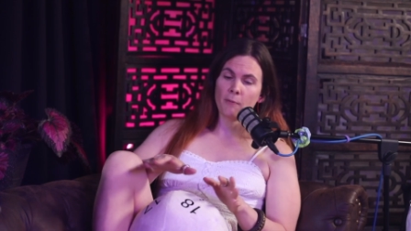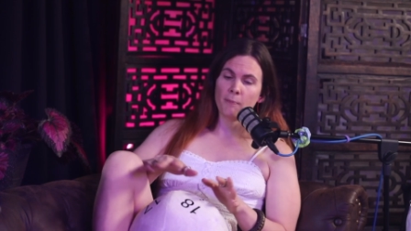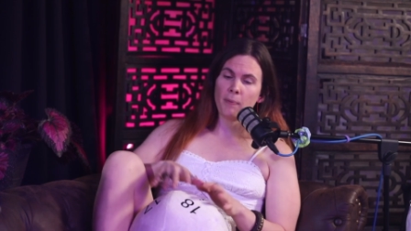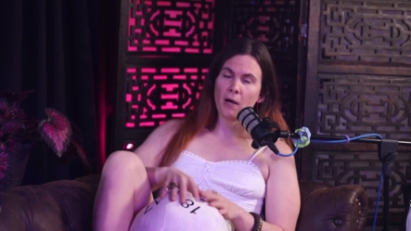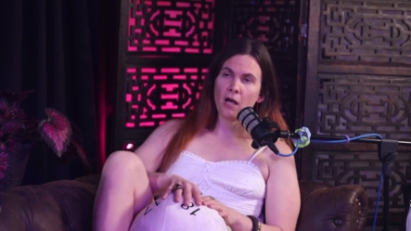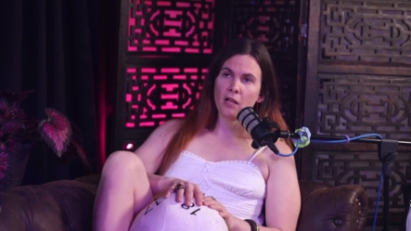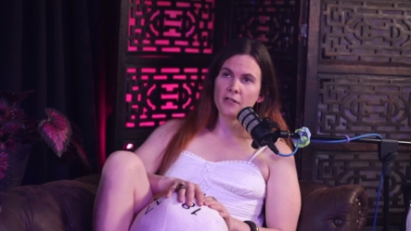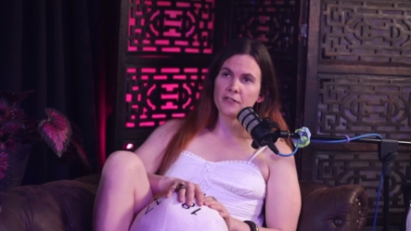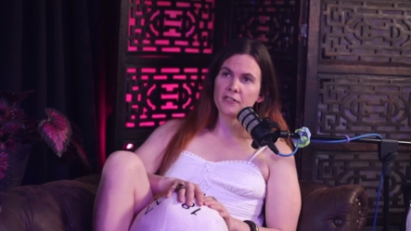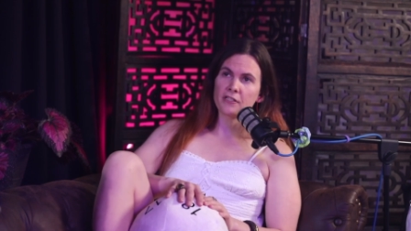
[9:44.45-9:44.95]

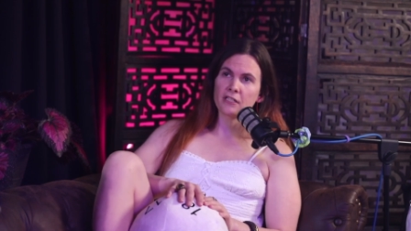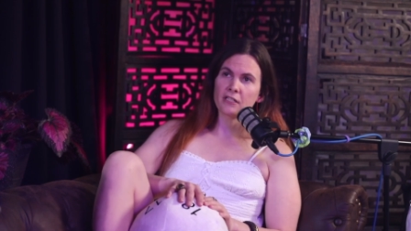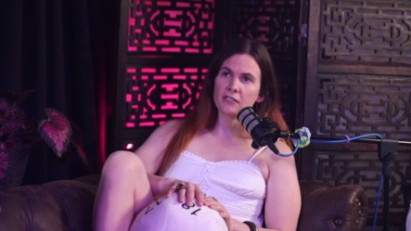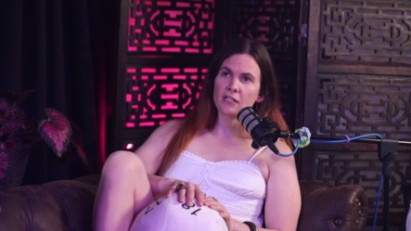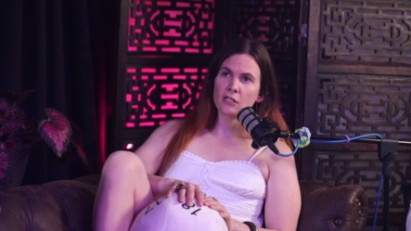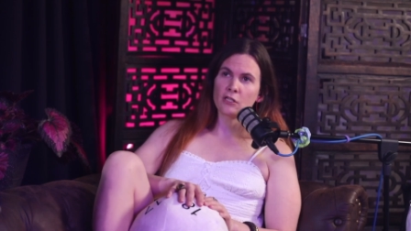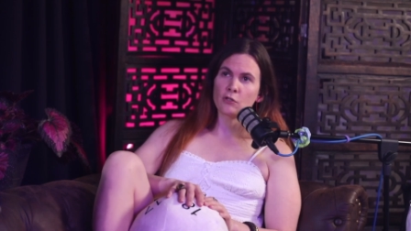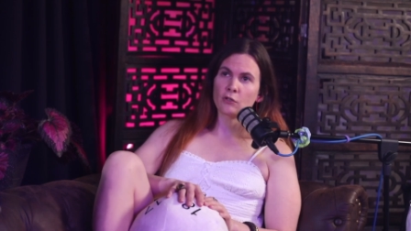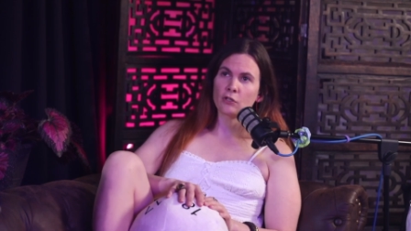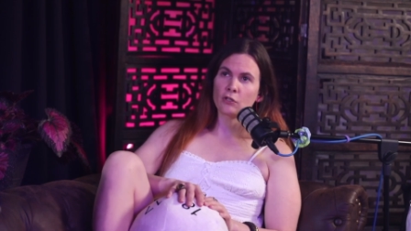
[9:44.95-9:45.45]
policy is
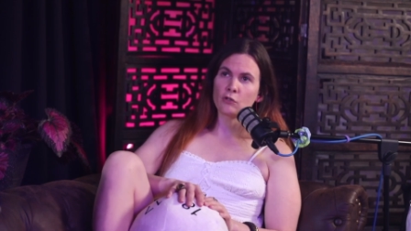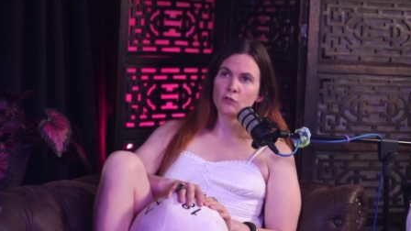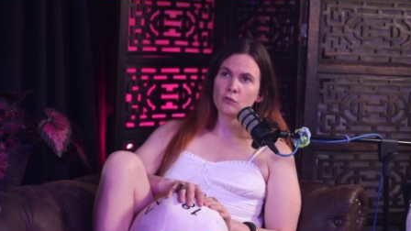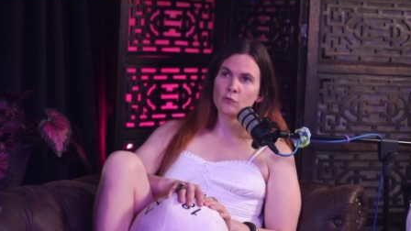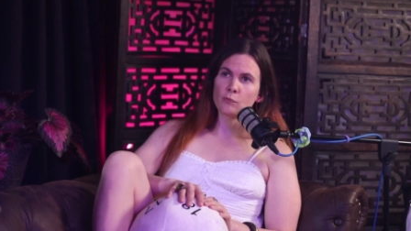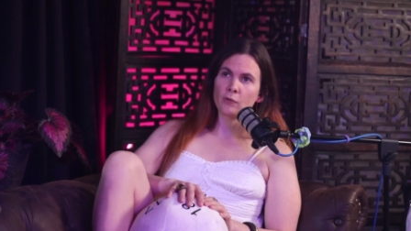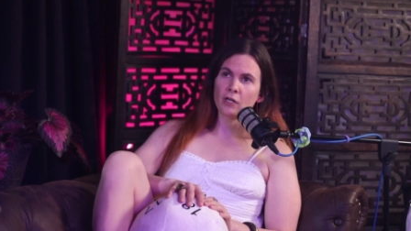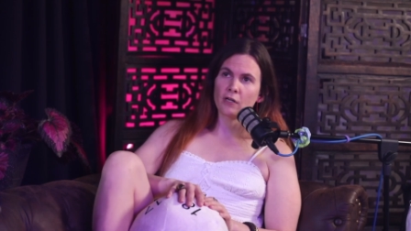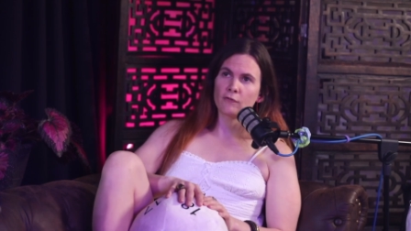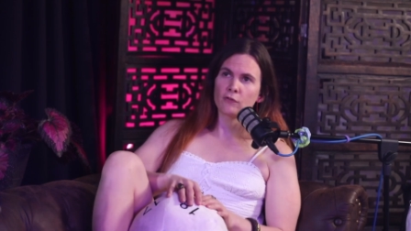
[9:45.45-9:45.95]
that you can use
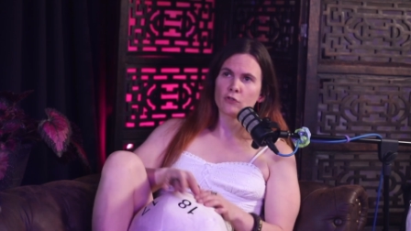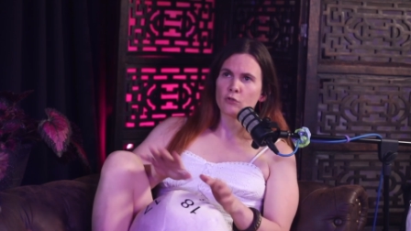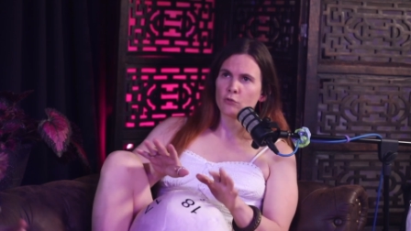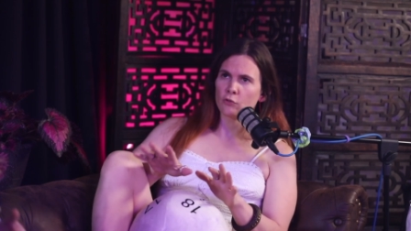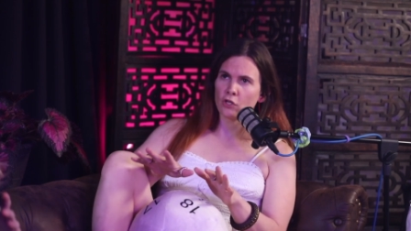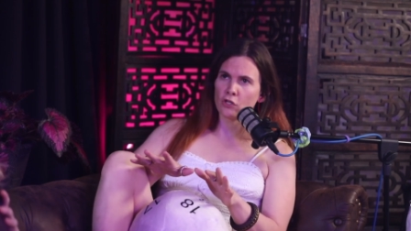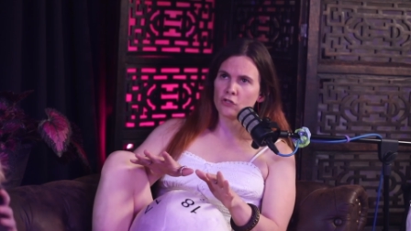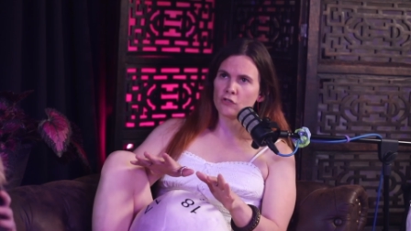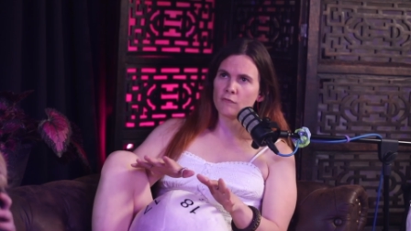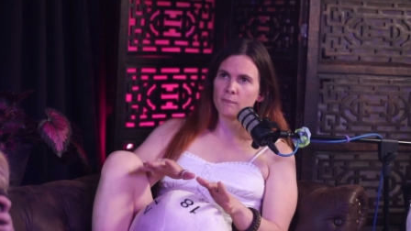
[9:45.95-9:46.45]
whatever, so it
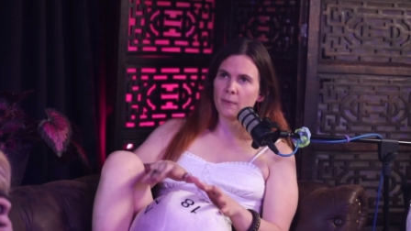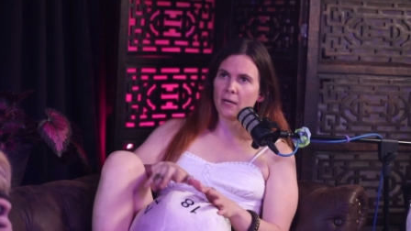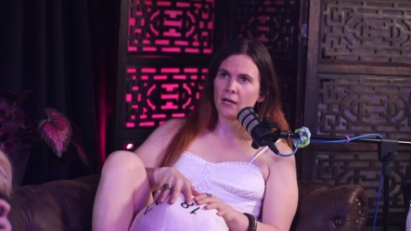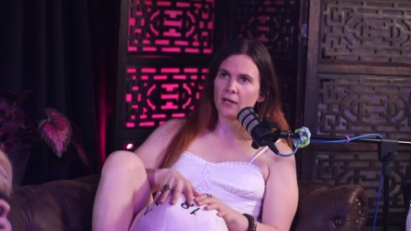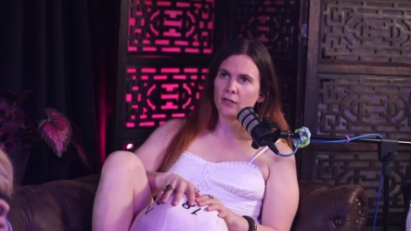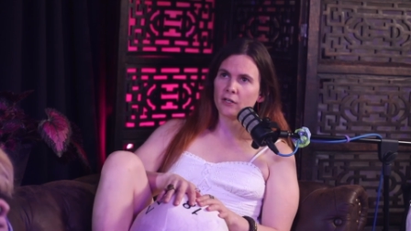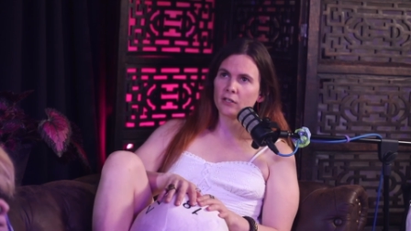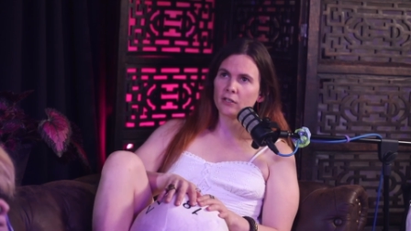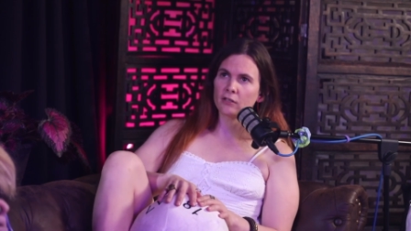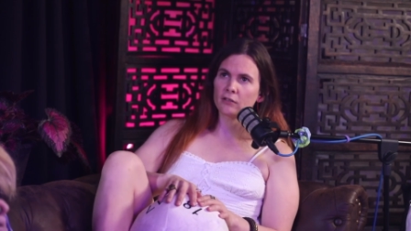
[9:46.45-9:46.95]
doesn't
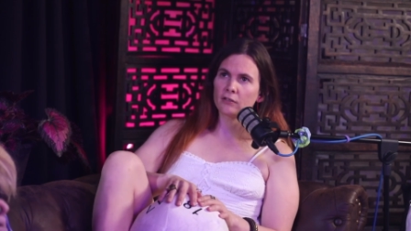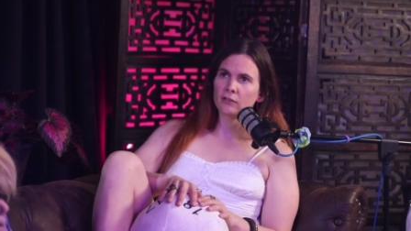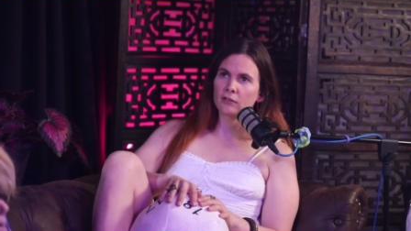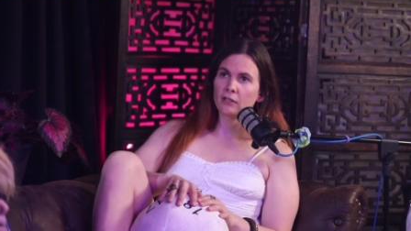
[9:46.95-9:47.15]
matter.